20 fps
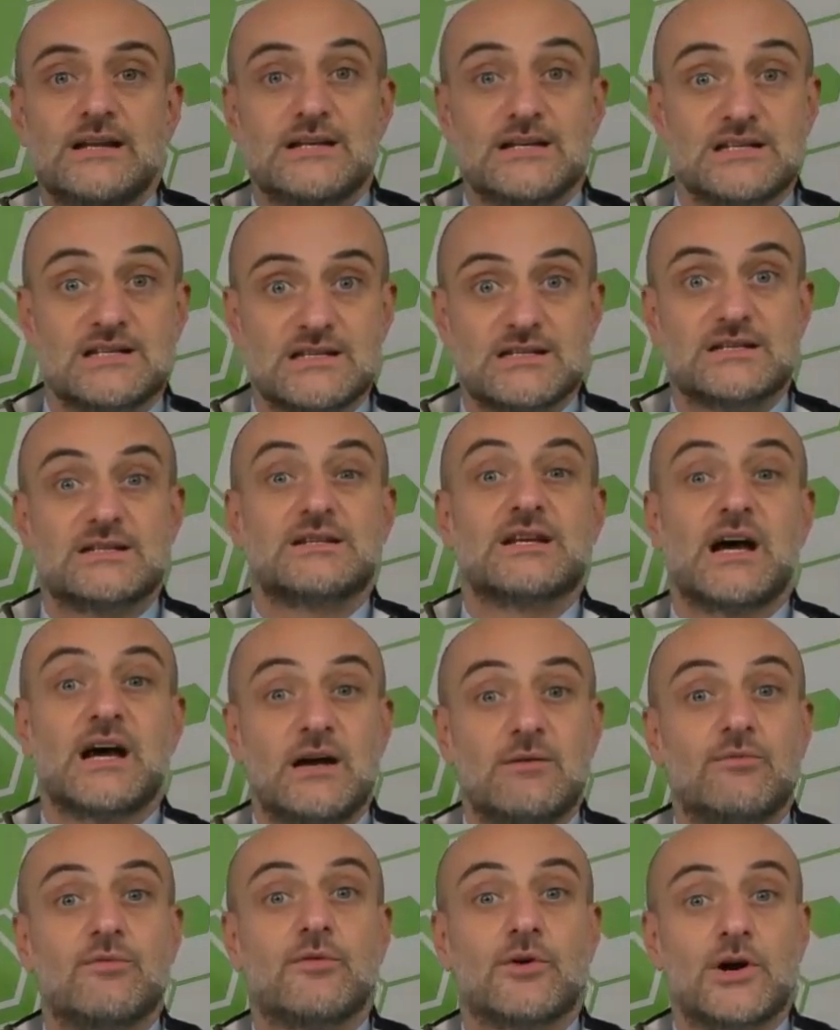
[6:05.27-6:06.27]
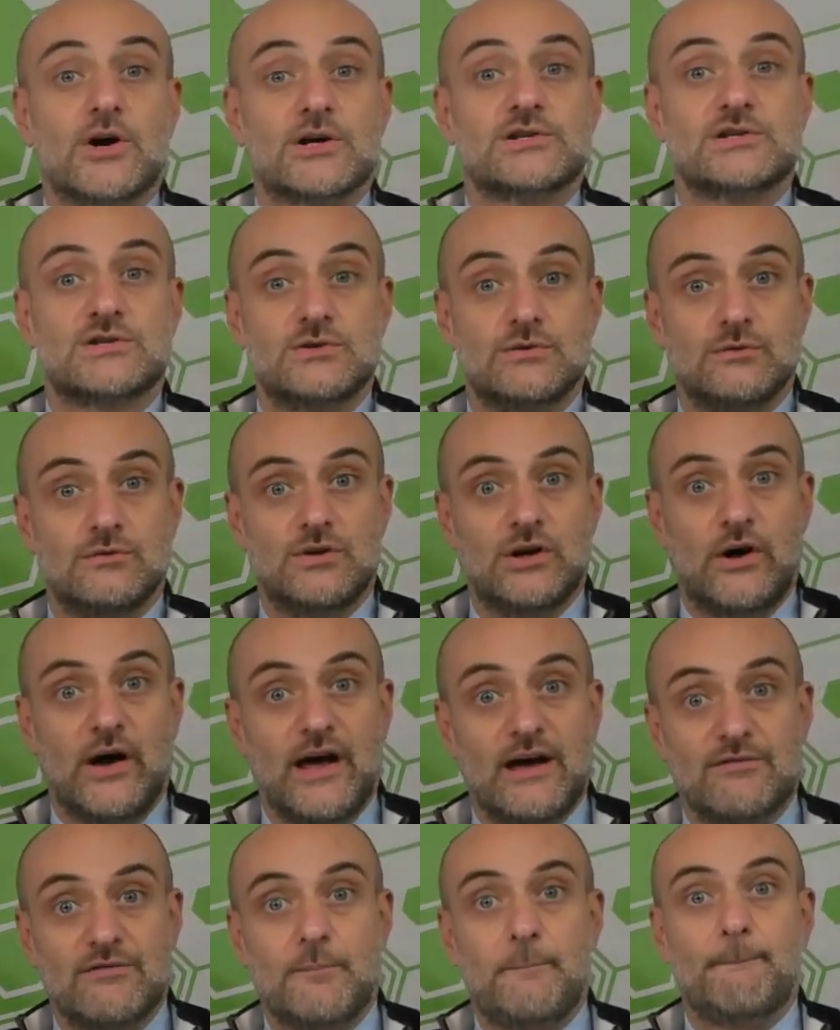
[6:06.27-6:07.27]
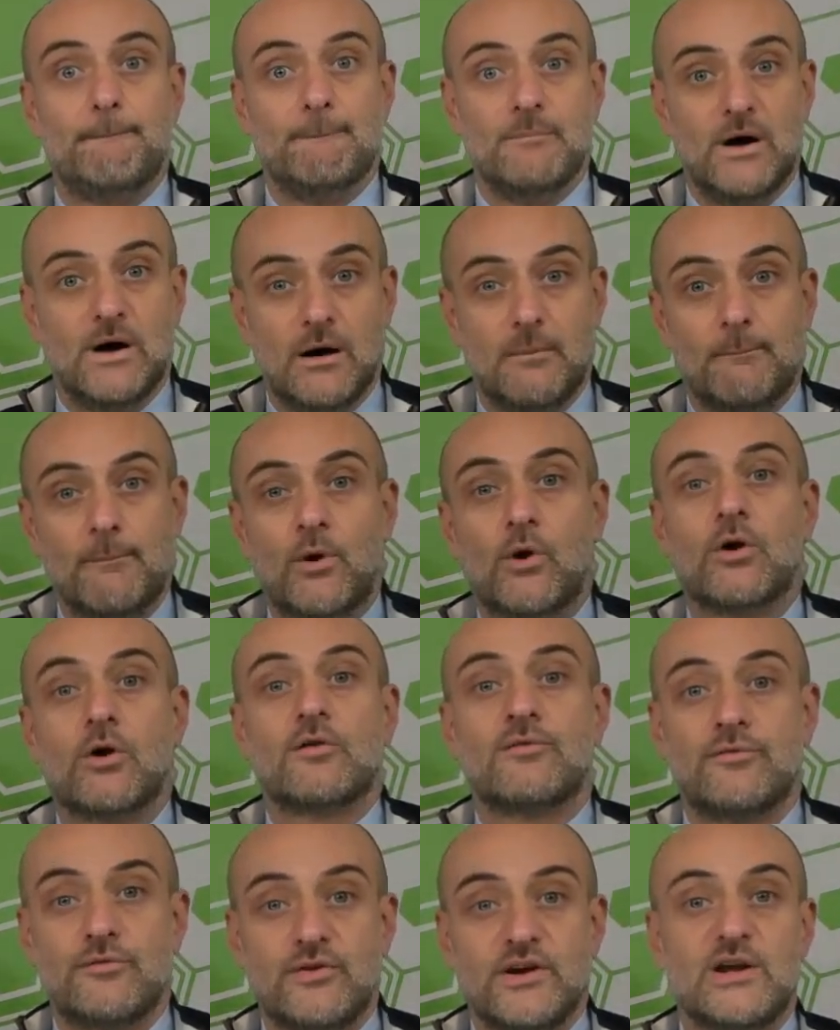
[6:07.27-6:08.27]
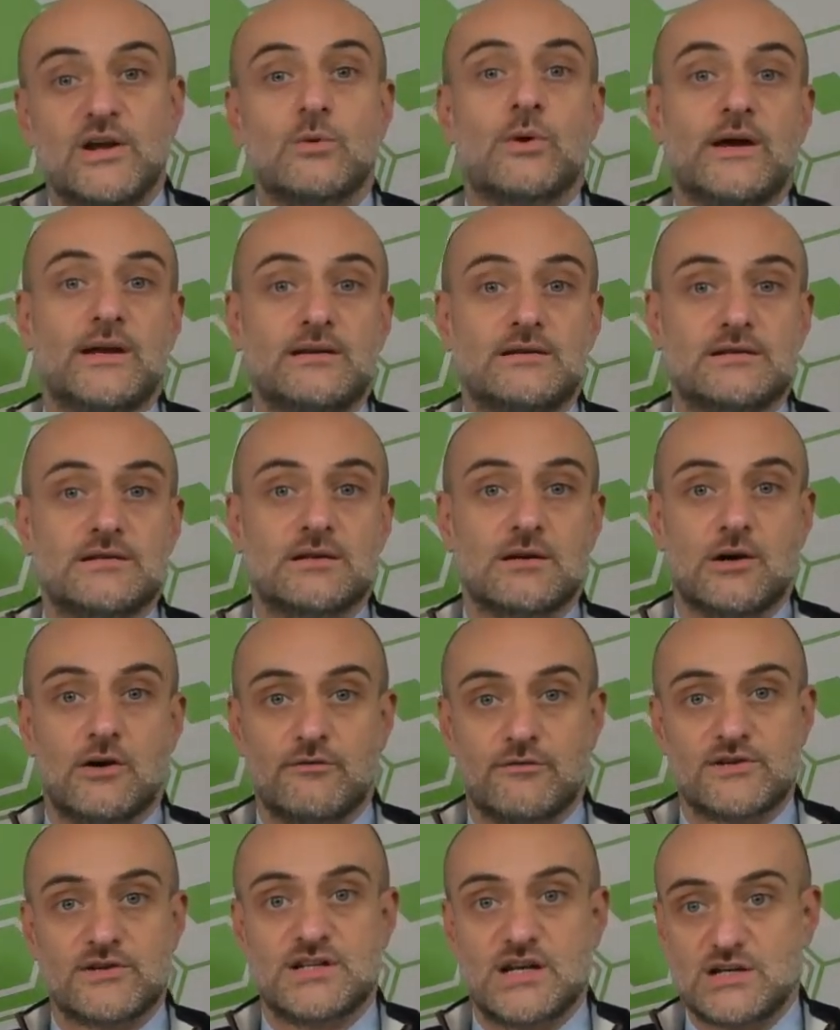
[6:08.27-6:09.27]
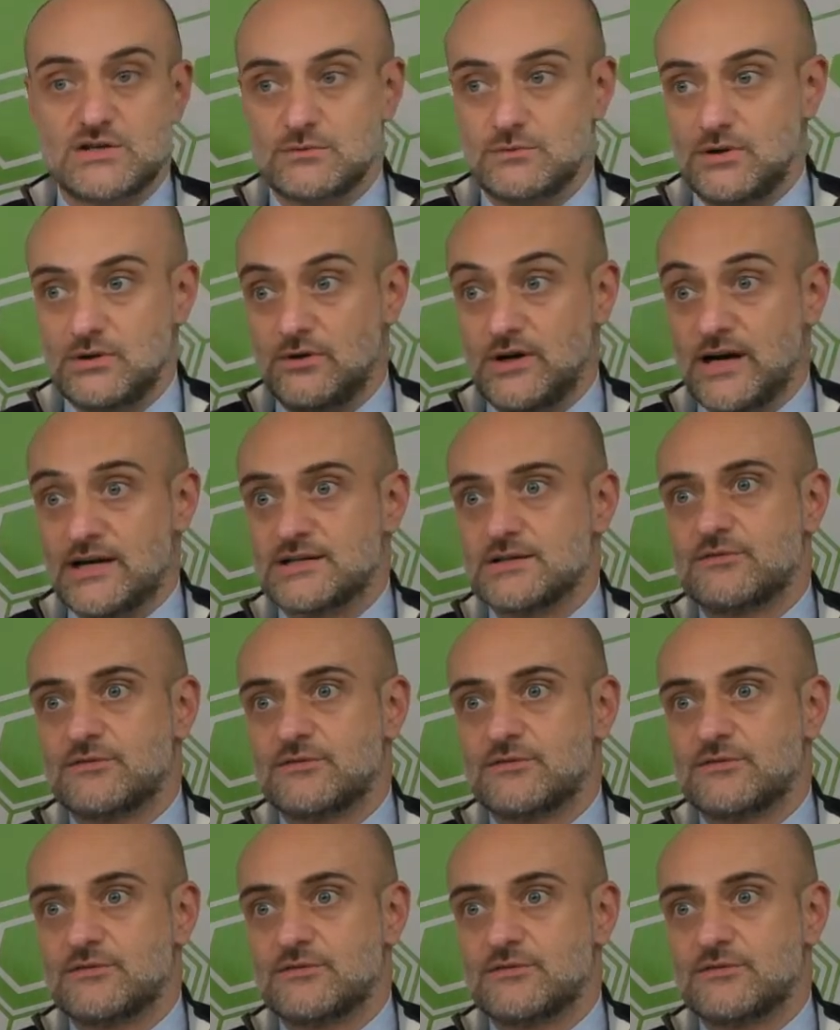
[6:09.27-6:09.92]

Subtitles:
is a time for us to have a more frequent conversation with you guys.